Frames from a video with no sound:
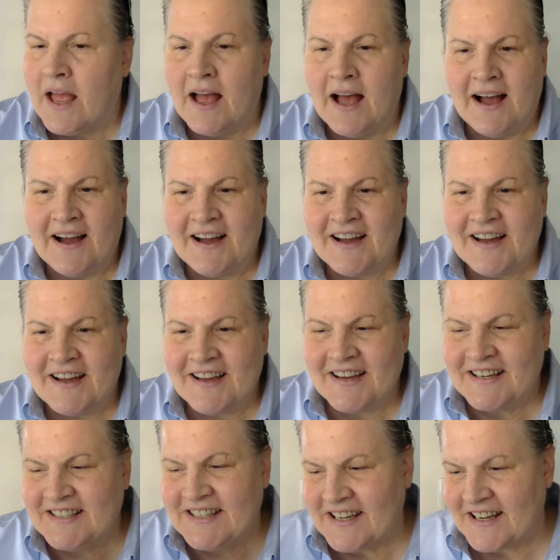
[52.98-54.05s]

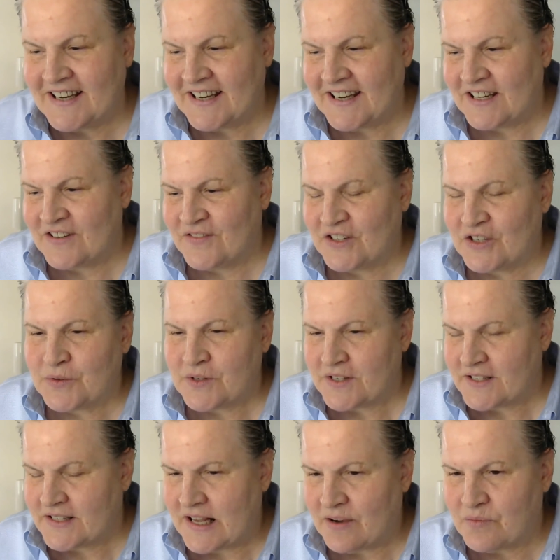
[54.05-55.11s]
Hi, TI
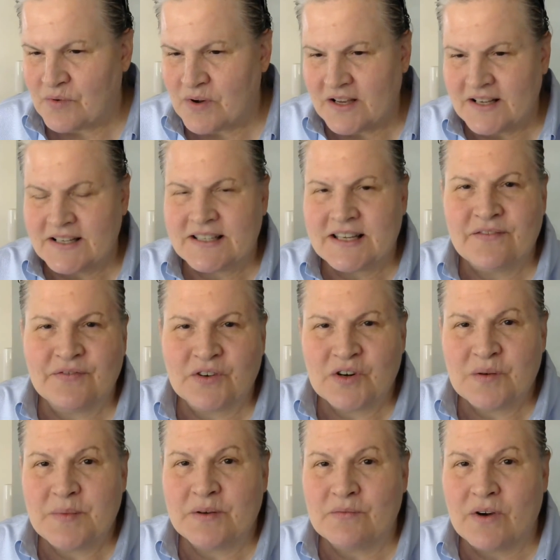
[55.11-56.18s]
individuals. That was a
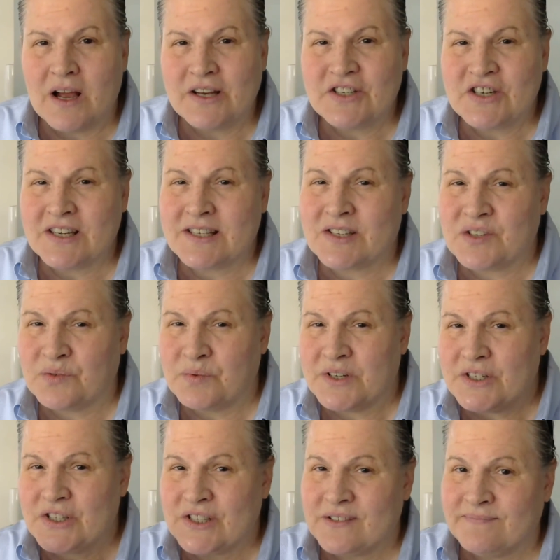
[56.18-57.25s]
firm in Rochester,
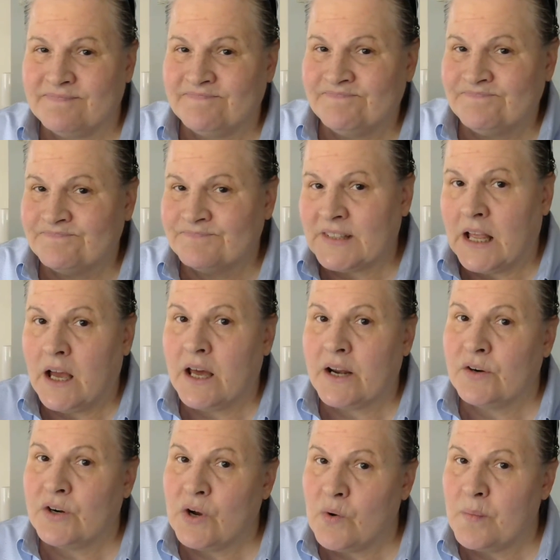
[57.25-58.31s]
which I
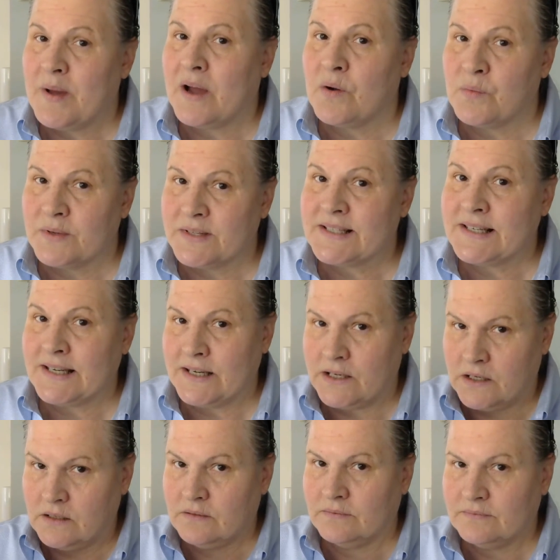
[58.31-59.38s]
don't know about. We'll
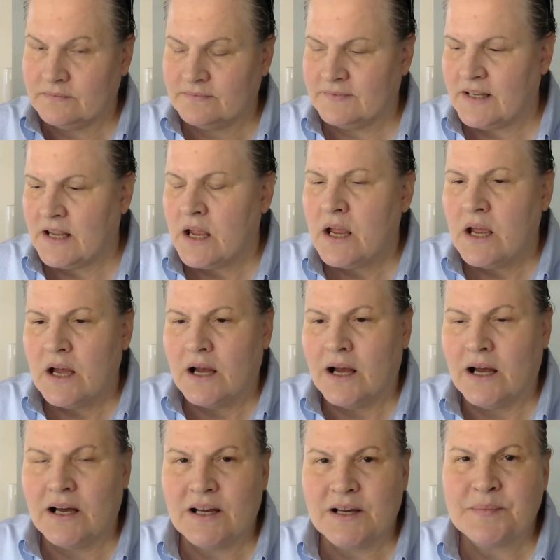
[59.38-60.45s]
see.
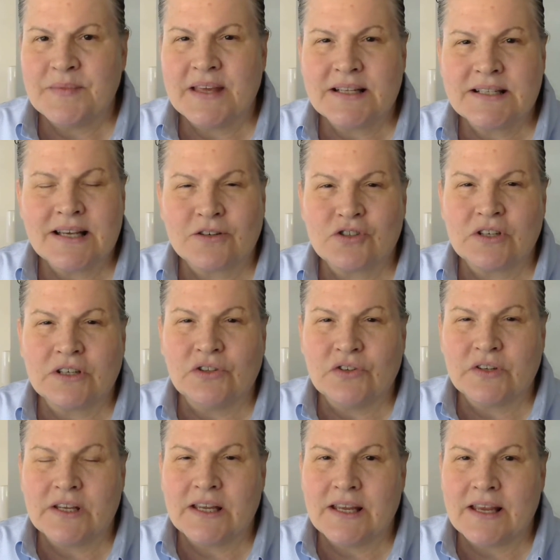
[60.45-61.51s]
That's actually
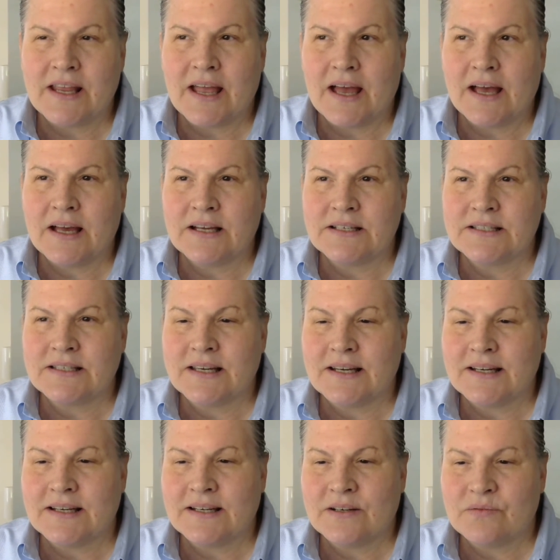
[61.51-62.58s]
looking at
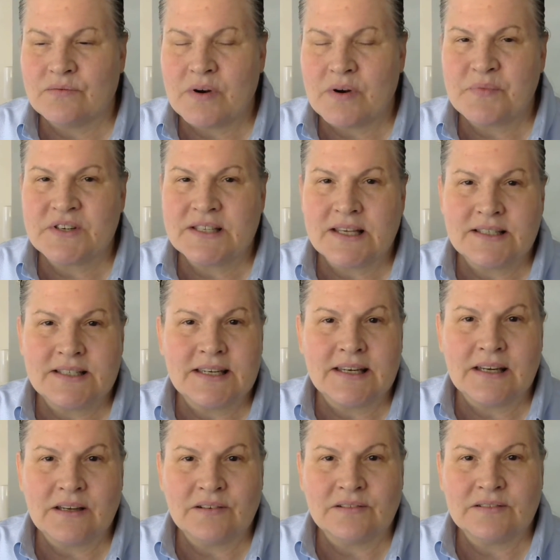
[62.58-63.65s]

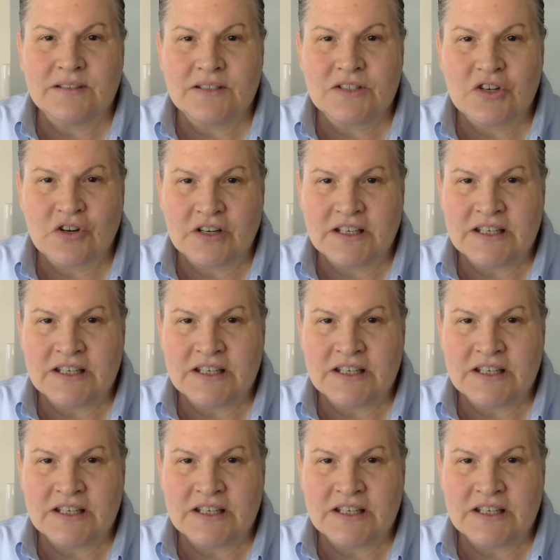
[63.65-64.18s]
representing targeted